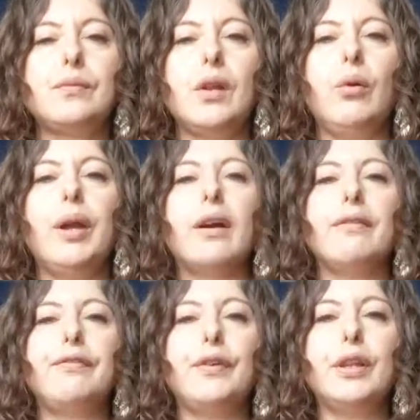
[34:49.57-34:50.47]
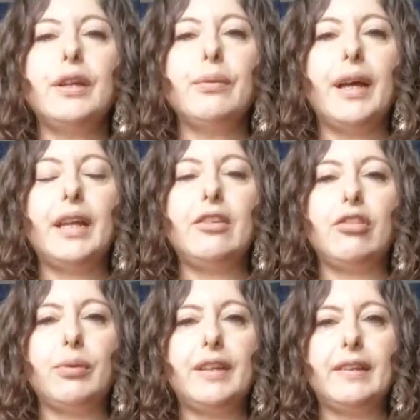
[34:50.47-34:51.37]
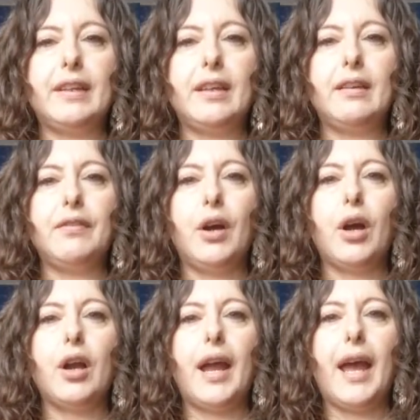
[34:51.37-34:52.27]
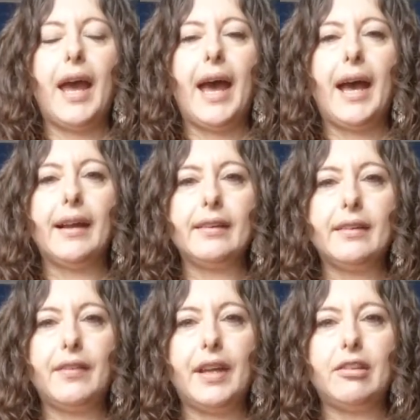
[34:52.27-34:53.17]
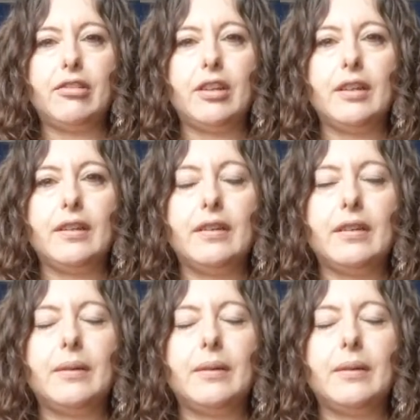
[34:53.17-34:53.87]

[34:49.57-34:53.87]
We are fully ready to receive our activations,